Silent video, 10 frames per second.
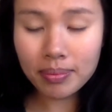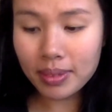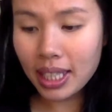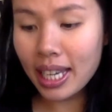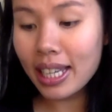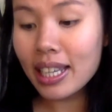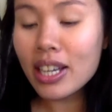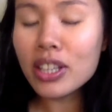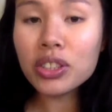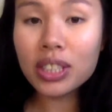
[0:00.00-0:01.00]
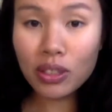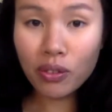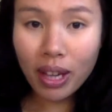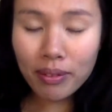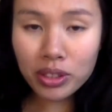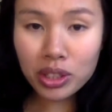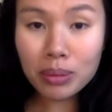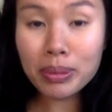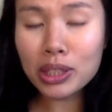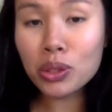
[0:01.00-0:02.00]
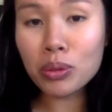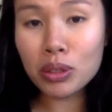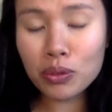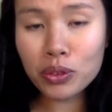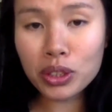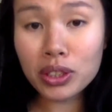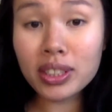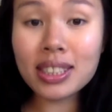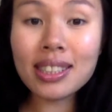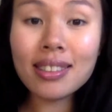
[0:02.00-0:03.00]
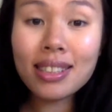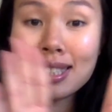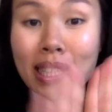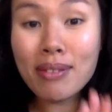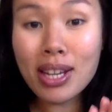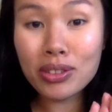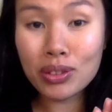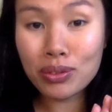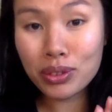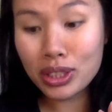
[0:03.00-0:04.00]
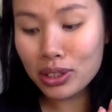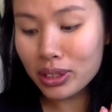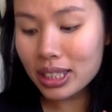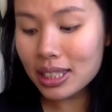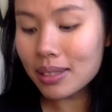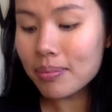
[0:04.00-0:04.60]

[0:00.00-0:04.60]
Okay, so that's 500 plus $240, that's $740.